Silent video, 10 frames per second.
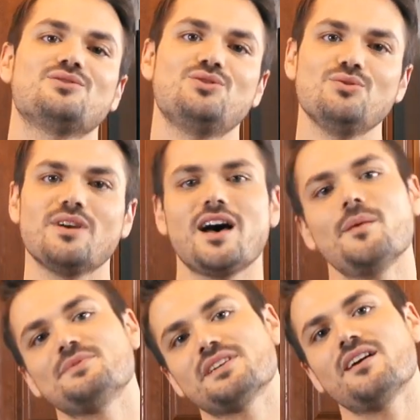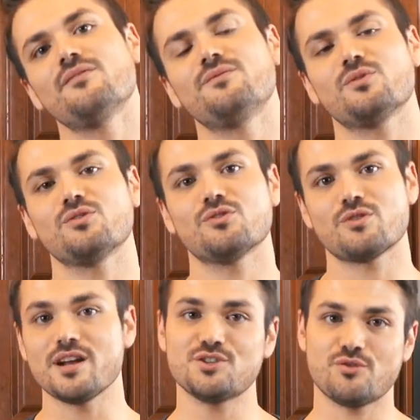2 cups of
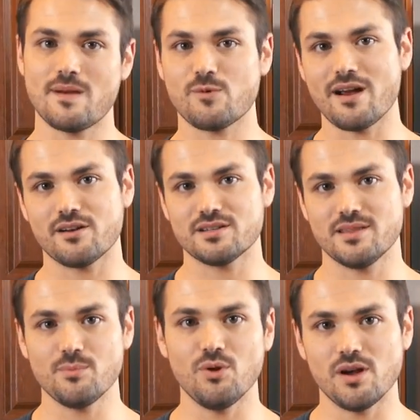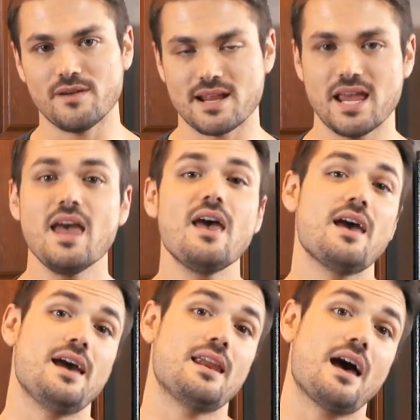crushed graham crackers in the bowl already.
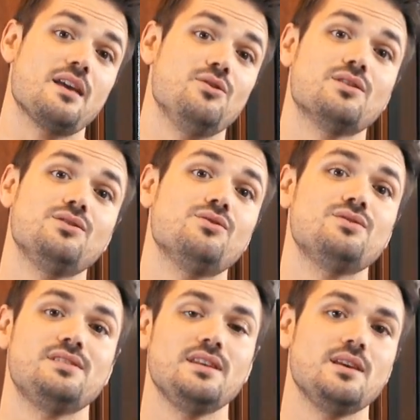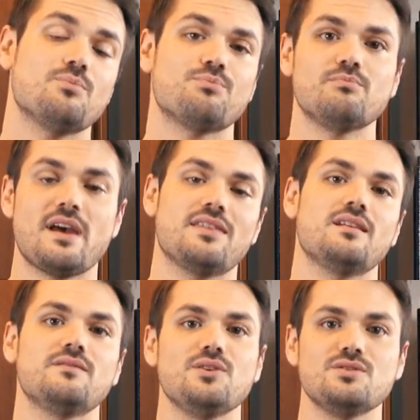And you can use the
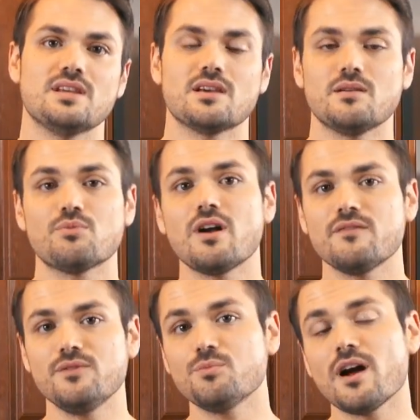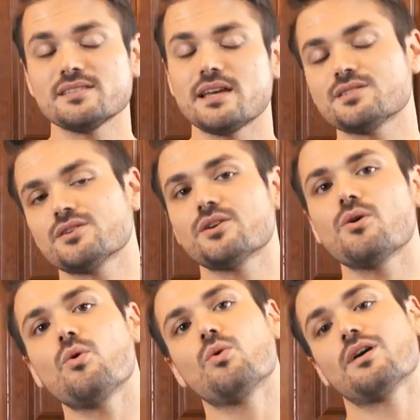method of using a food
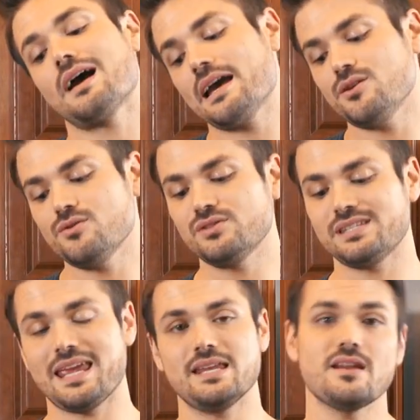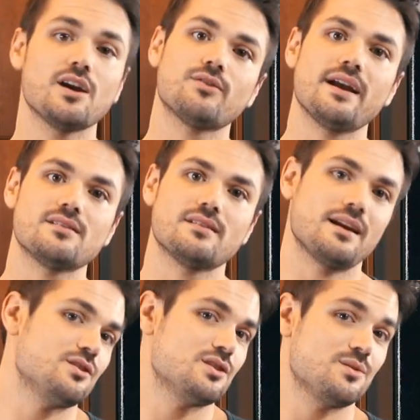processor, or I used a nut grinder that
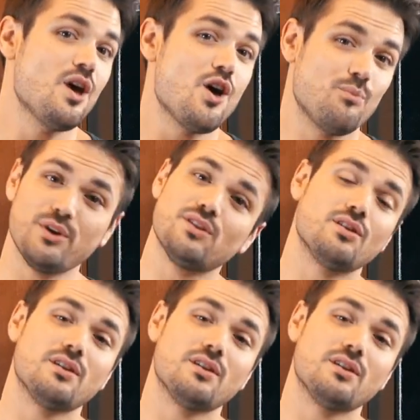I just put the